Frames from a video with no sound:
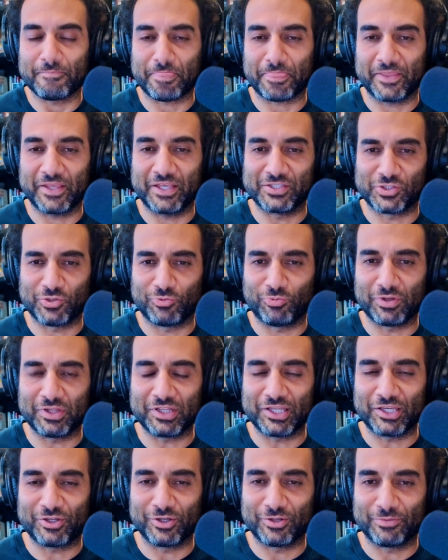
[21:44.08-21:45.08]
is a
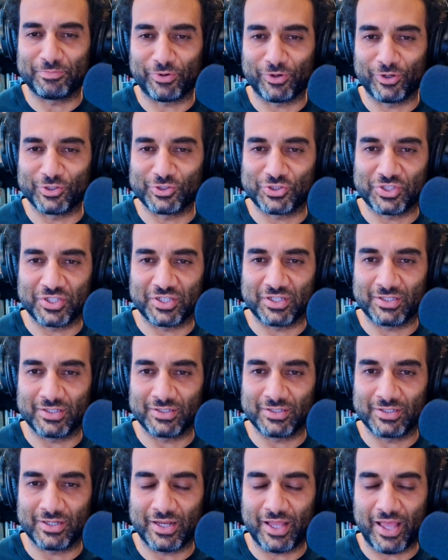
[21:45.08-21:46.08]
really good
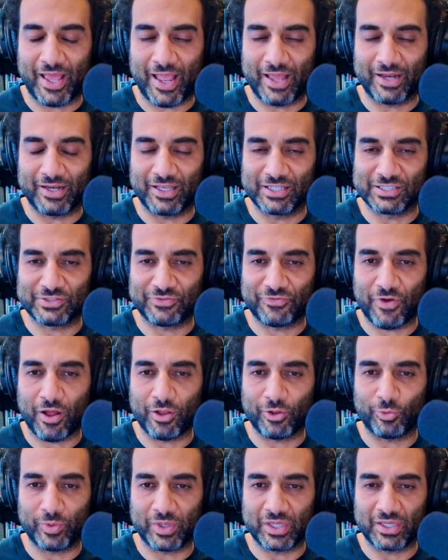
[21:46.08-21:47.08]
person and is
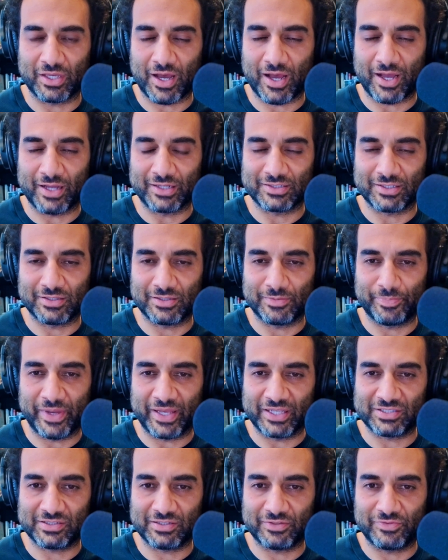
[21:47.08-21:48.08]
following God to the
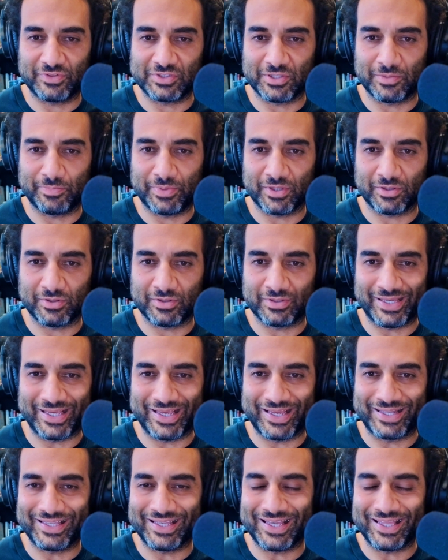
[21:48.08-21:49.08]
best of his
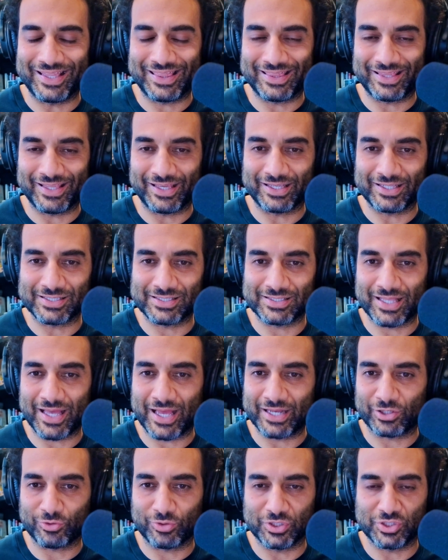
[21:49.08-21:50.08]
ability, and he thinks
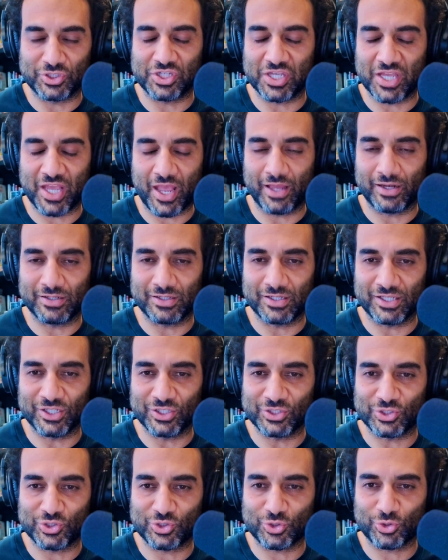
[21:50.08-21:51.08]
that Christianity
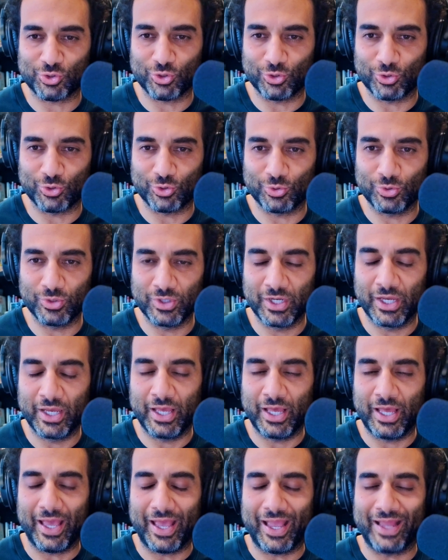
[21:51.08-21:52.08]
is true,
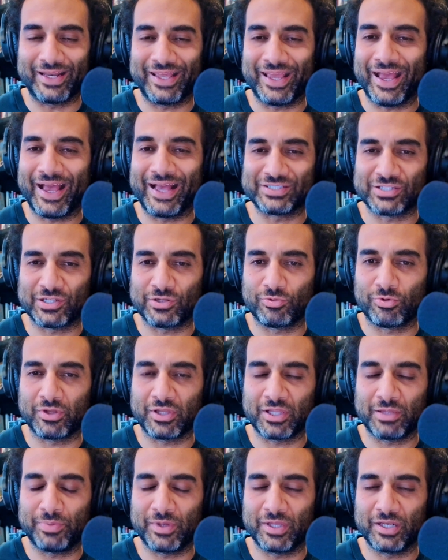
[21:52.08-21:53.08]
and he hasn't
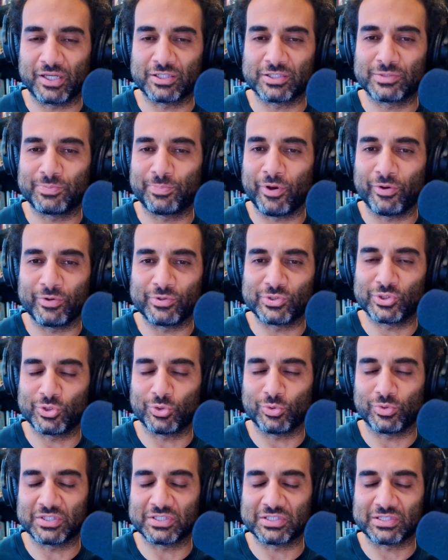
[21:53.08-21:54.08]
really been exposed
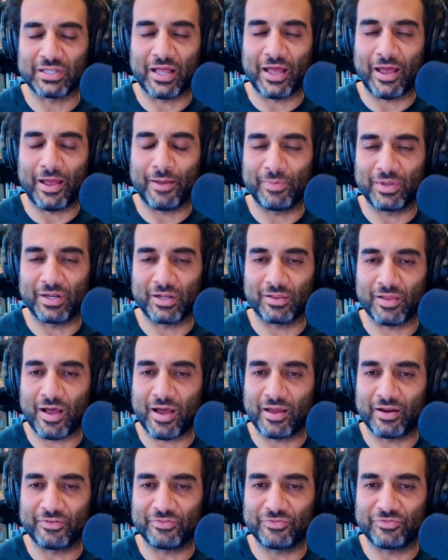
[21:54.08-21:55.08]
to Islam in a
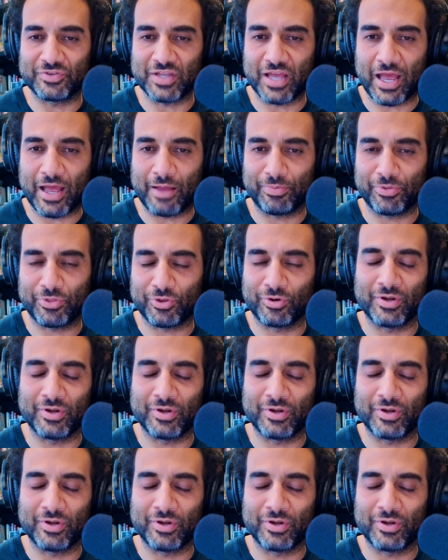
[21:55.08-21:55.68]
lot of depth,